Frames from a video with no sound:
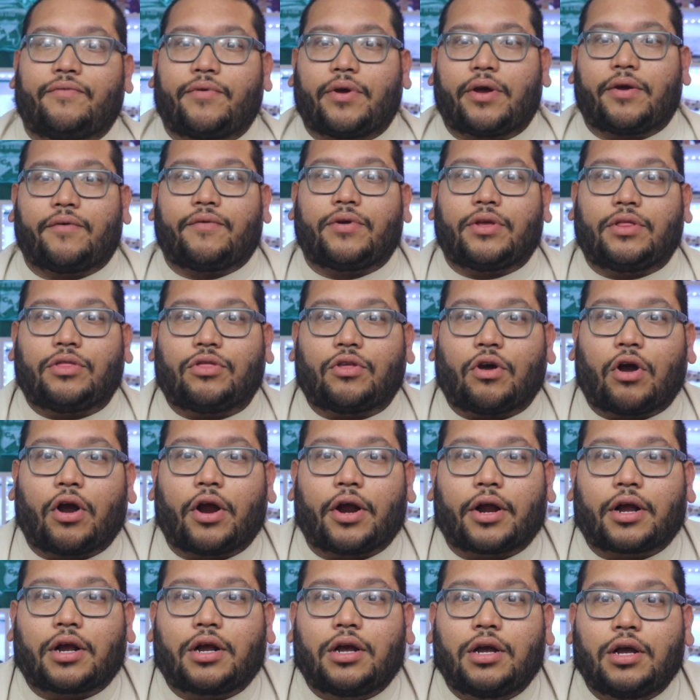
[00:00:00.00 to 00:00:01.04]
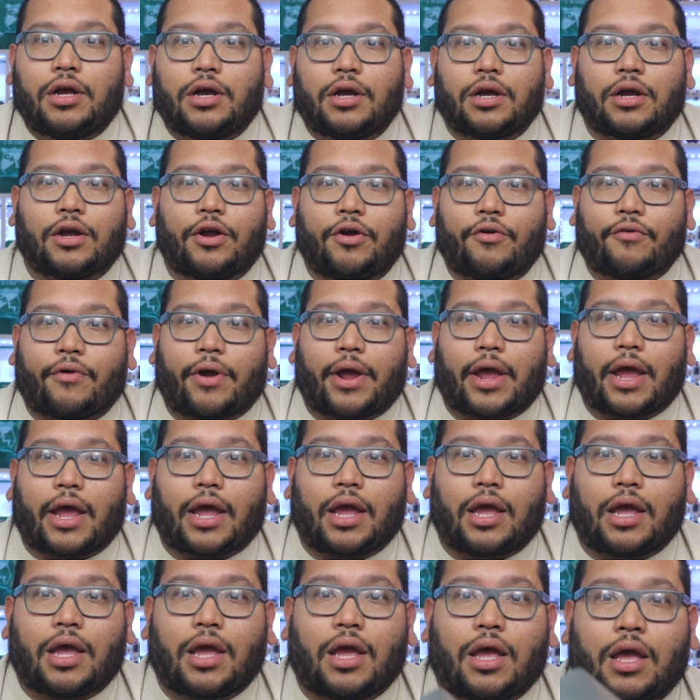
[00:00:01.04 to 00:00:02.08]
very dark
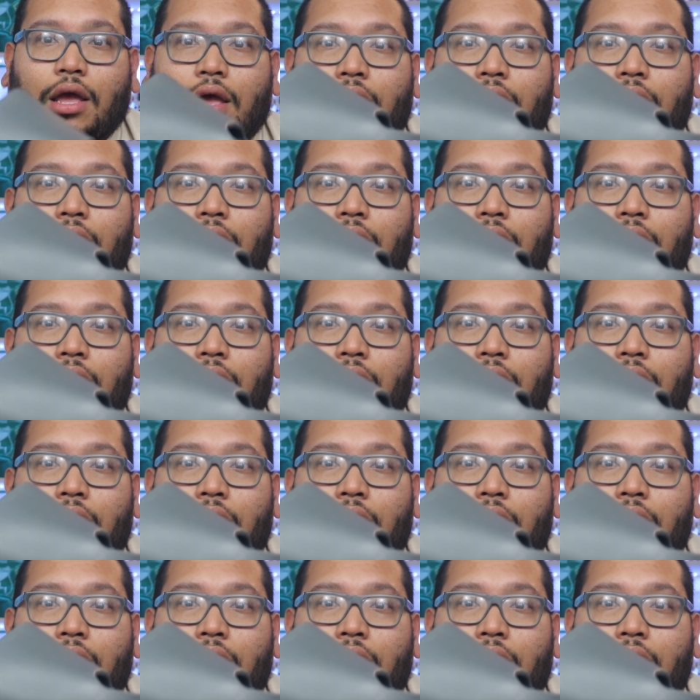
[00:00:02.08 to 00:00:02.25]
gray